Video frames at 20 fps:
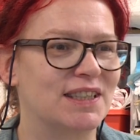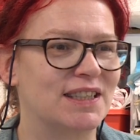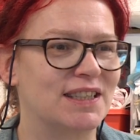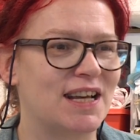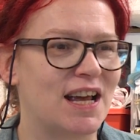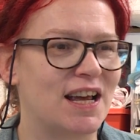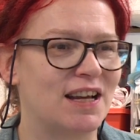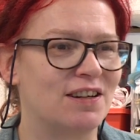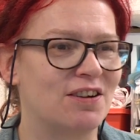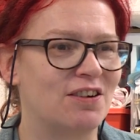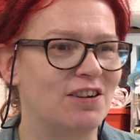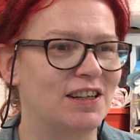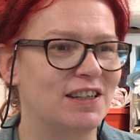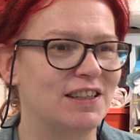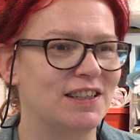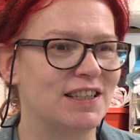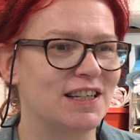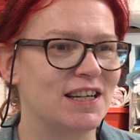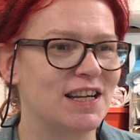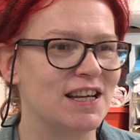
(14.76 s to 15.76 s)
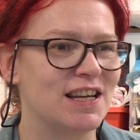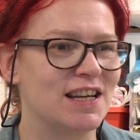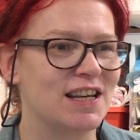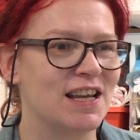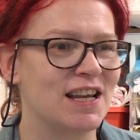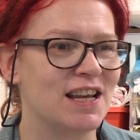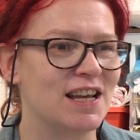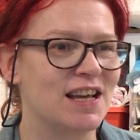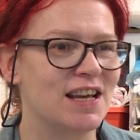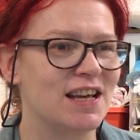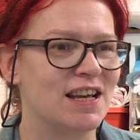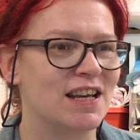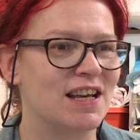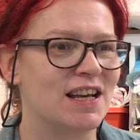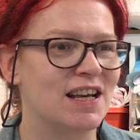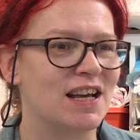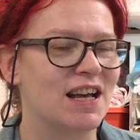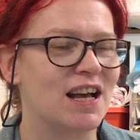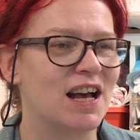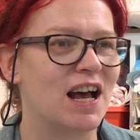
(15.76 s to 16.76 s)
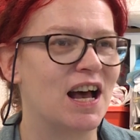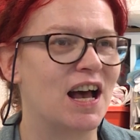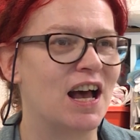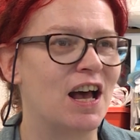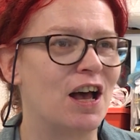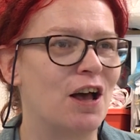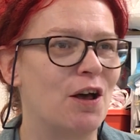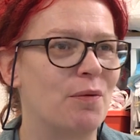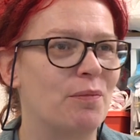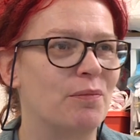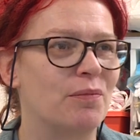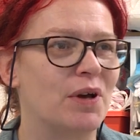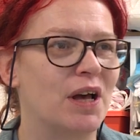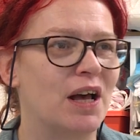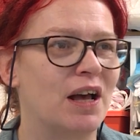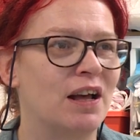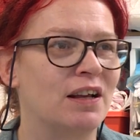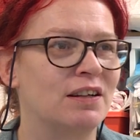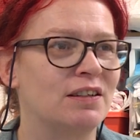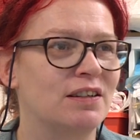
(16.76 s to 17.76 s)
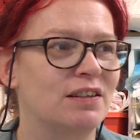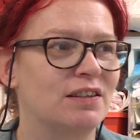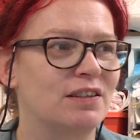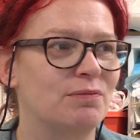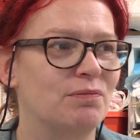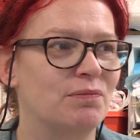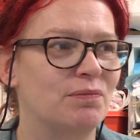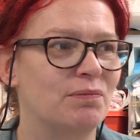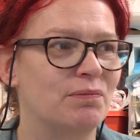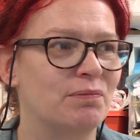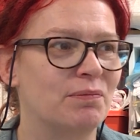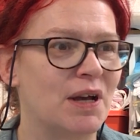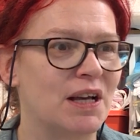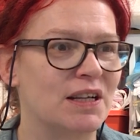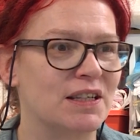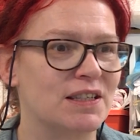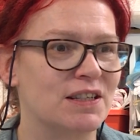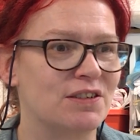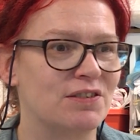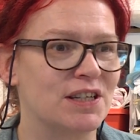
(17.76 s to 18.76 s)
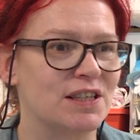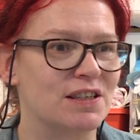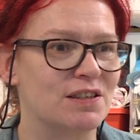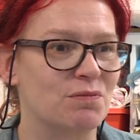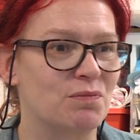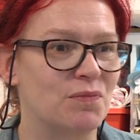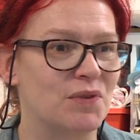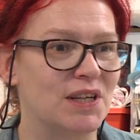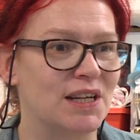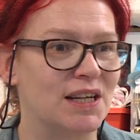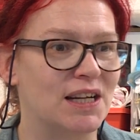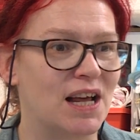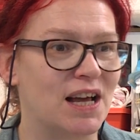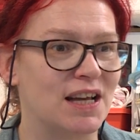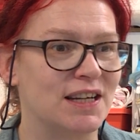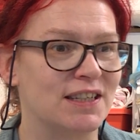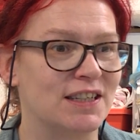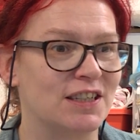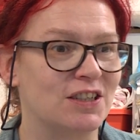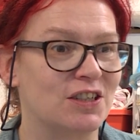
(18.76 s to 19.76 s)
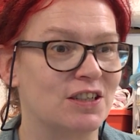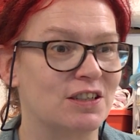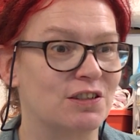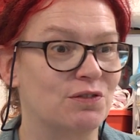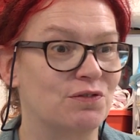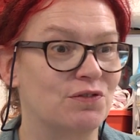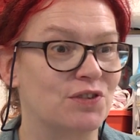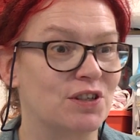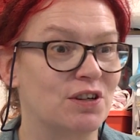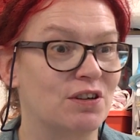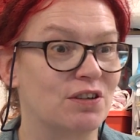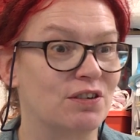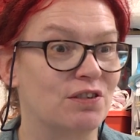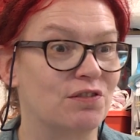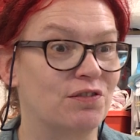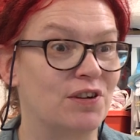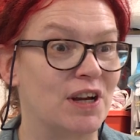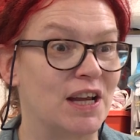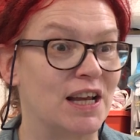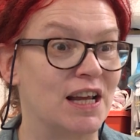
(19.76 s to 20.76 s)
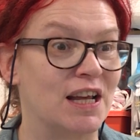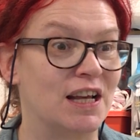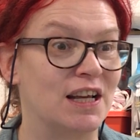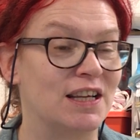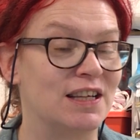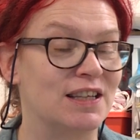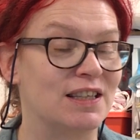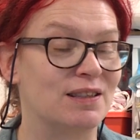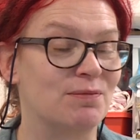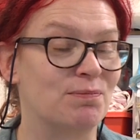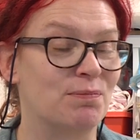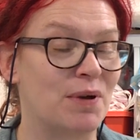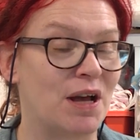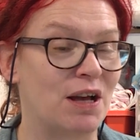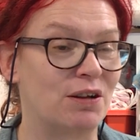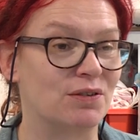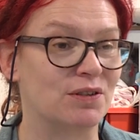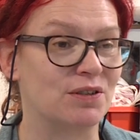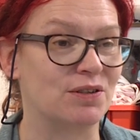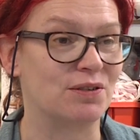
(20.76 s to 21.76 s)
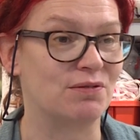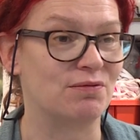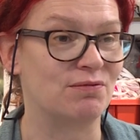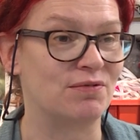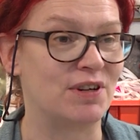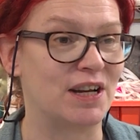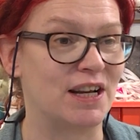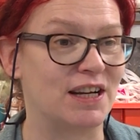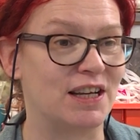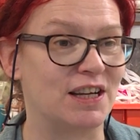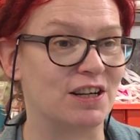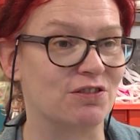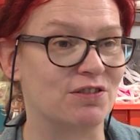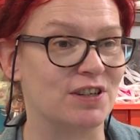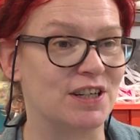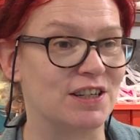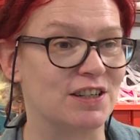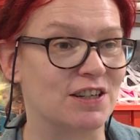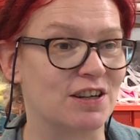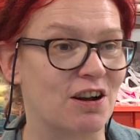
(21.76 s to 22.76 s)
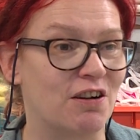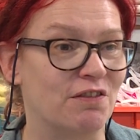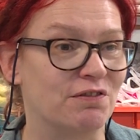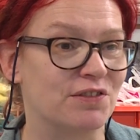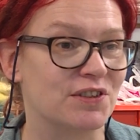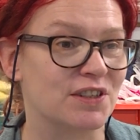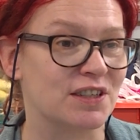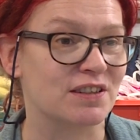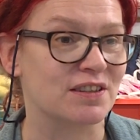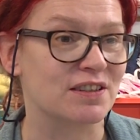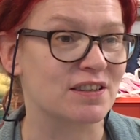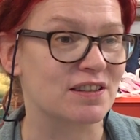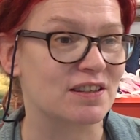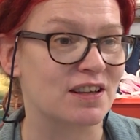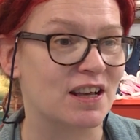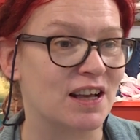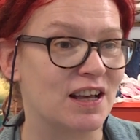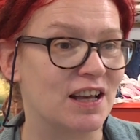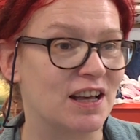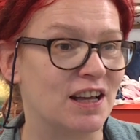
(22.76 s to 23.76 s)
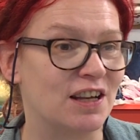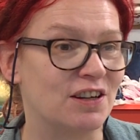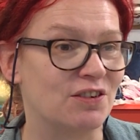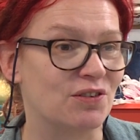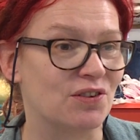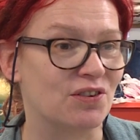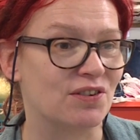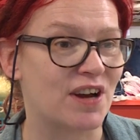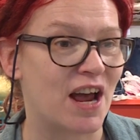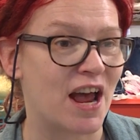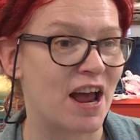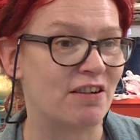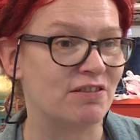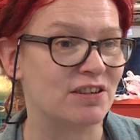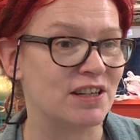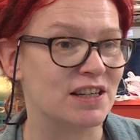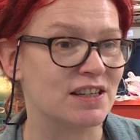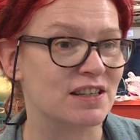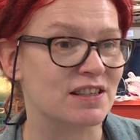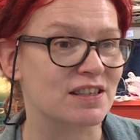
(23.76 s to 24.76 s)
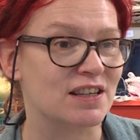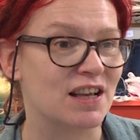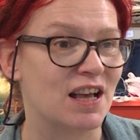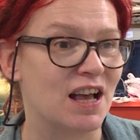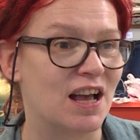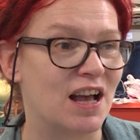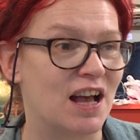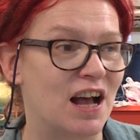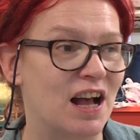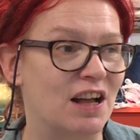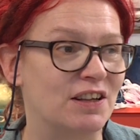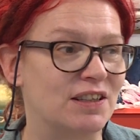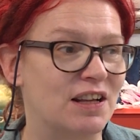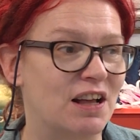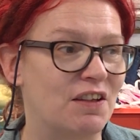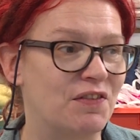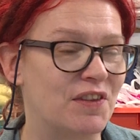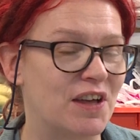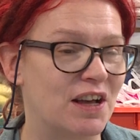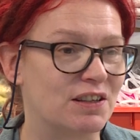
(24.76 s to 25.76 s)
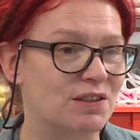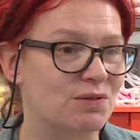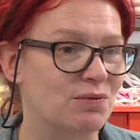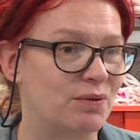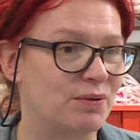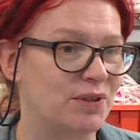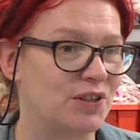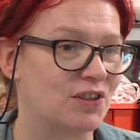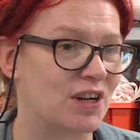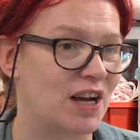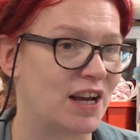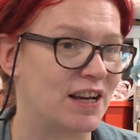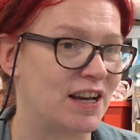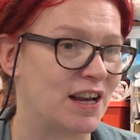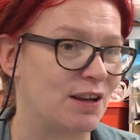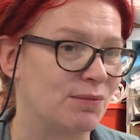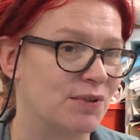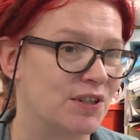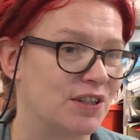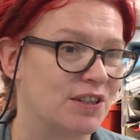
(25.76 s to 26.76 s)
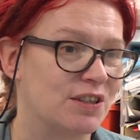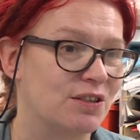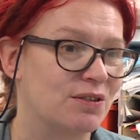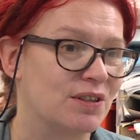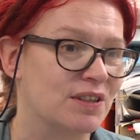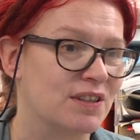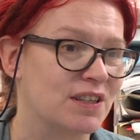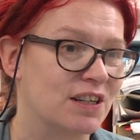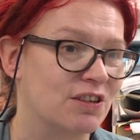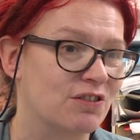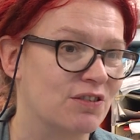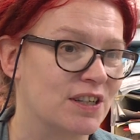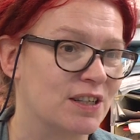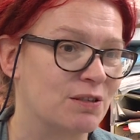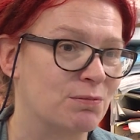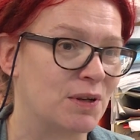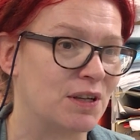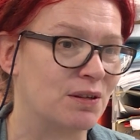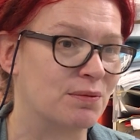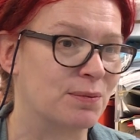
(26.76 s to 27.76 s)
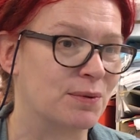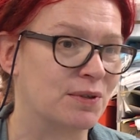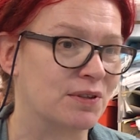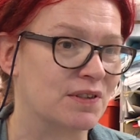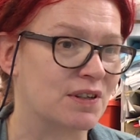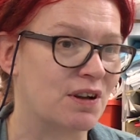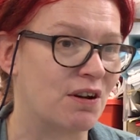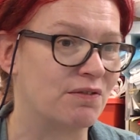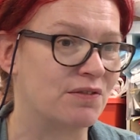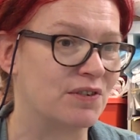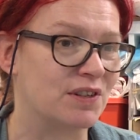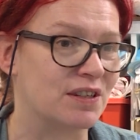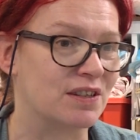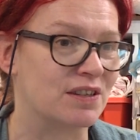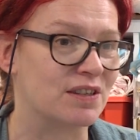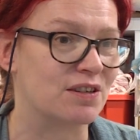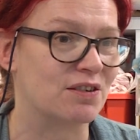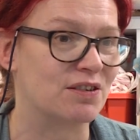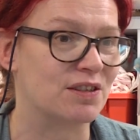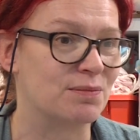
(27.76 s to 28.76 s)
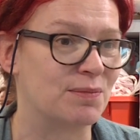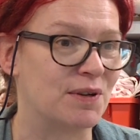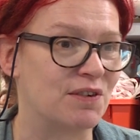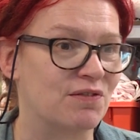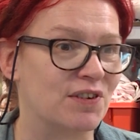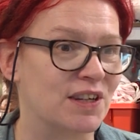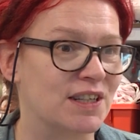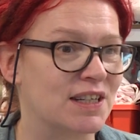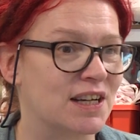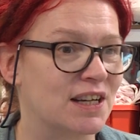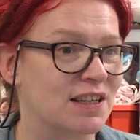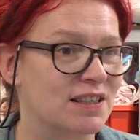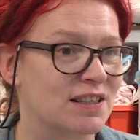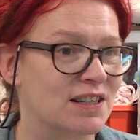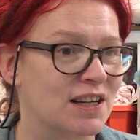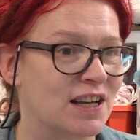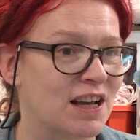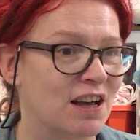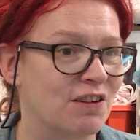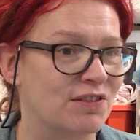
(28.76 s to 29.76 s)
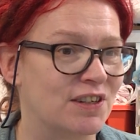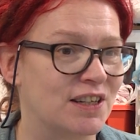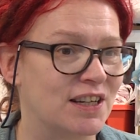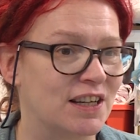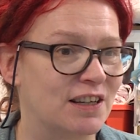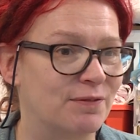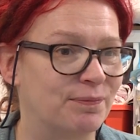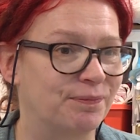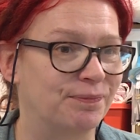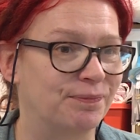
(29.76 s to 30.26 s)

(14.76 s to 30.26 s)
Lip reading: technology here, and mastering something like digital photography is bound to really increase your confidence in other areas, and that's what we try and aim to do, is increase people's confidence. So it's been fantastic having it.